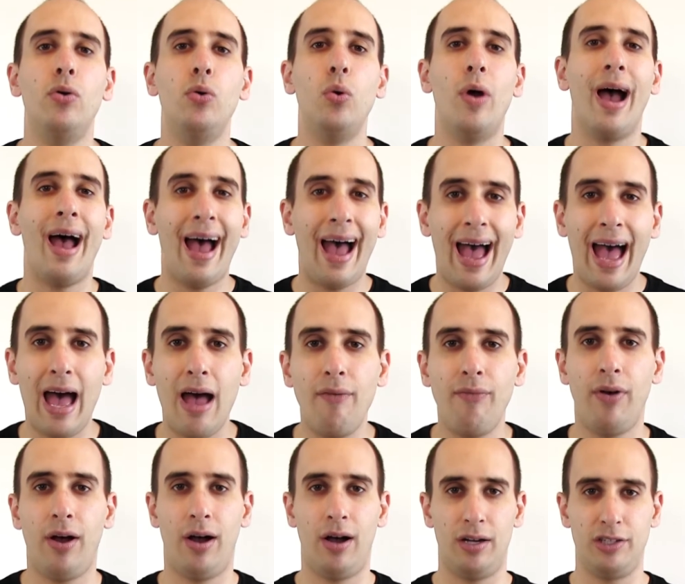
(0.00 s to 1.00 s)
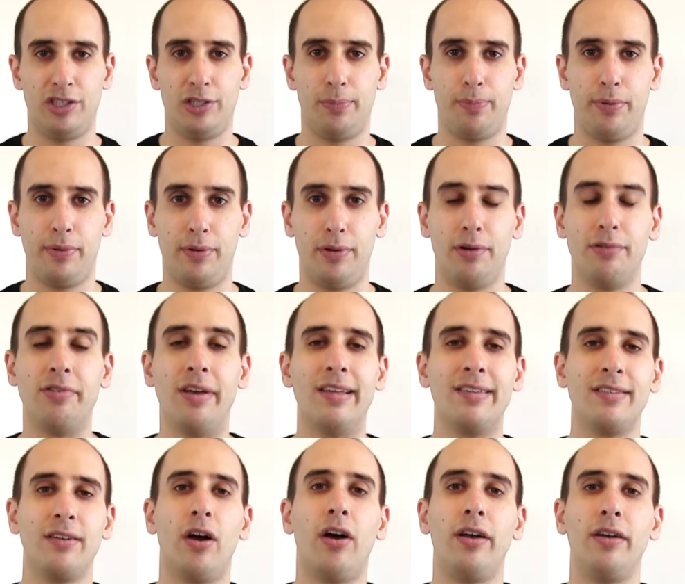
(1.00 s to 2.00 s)
who have entrepreneurs
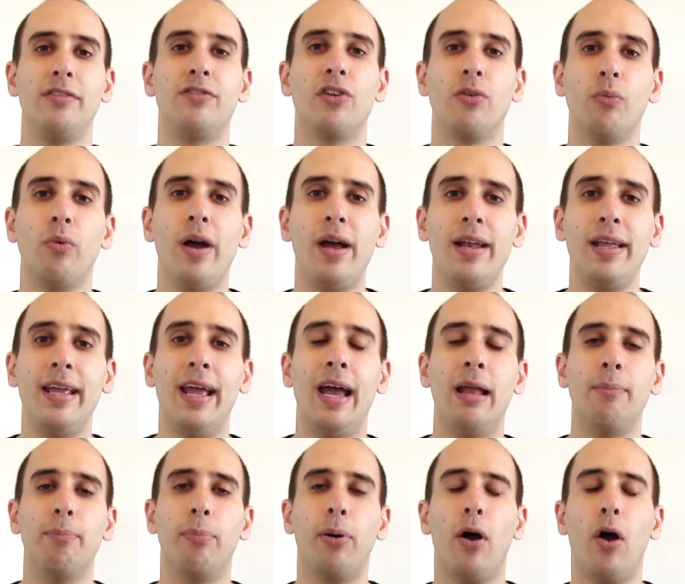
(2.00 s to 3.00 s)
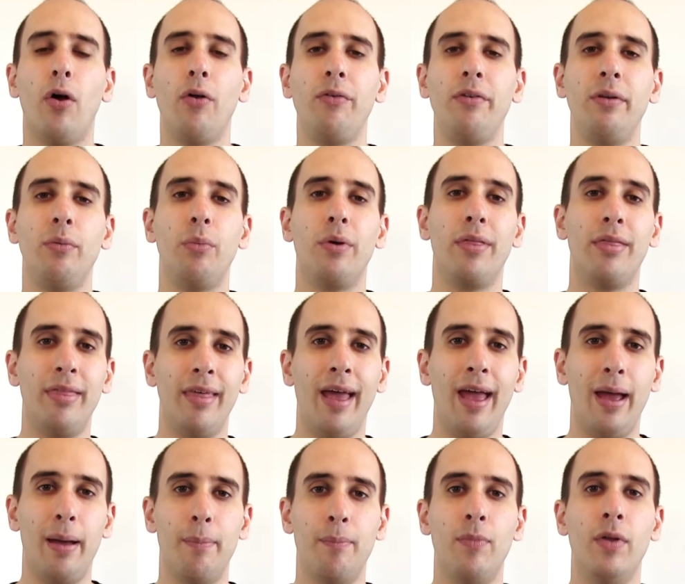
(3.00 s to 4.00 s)
as an audience already and partnering with
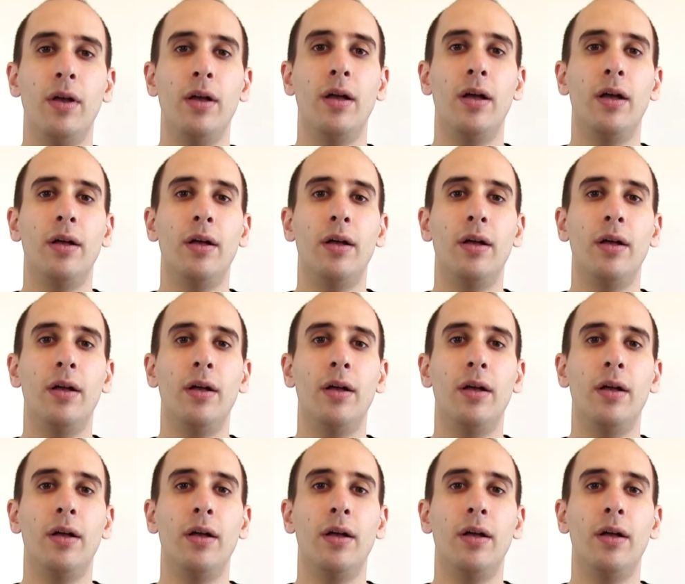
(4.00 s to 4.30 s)
them